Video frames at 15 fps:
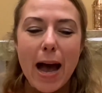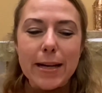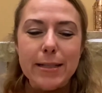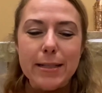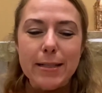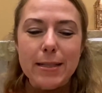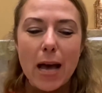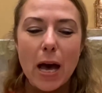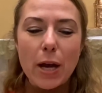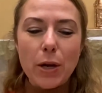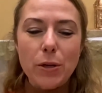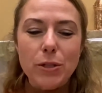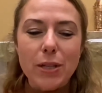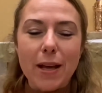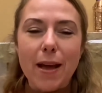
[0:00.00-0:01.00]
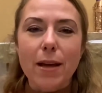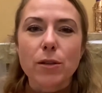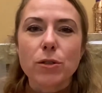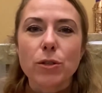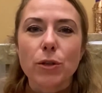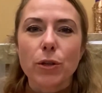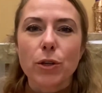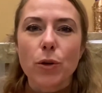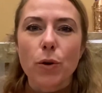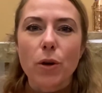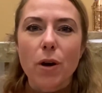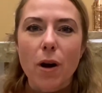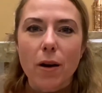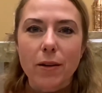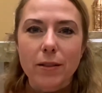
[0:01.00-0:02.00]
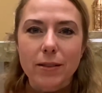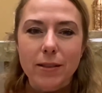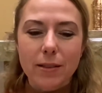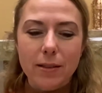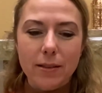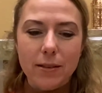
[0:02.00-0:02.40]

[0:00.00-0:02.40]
desire to enter your heart.